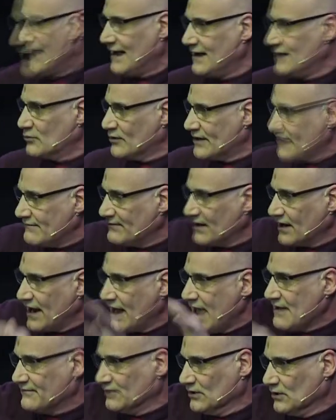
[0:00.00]
whatever
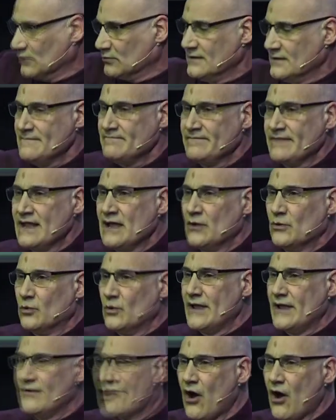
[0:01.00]
level
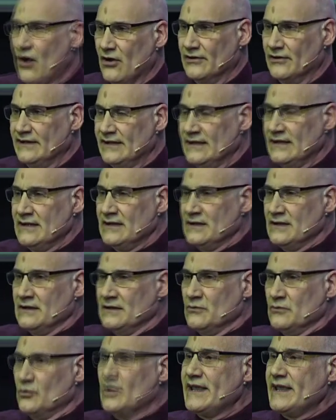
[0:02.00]
we're on,
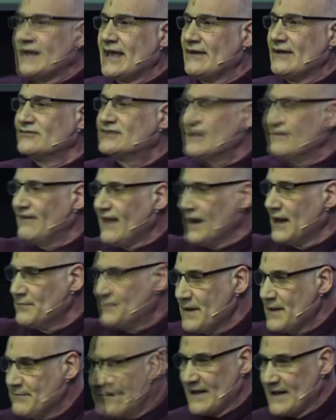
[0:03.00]
we can develop
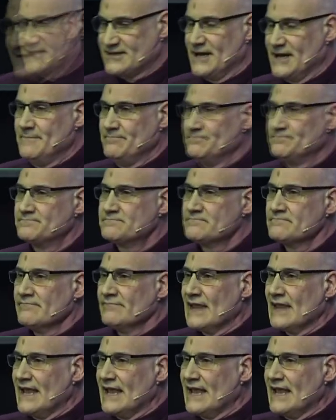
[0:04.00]
it better. In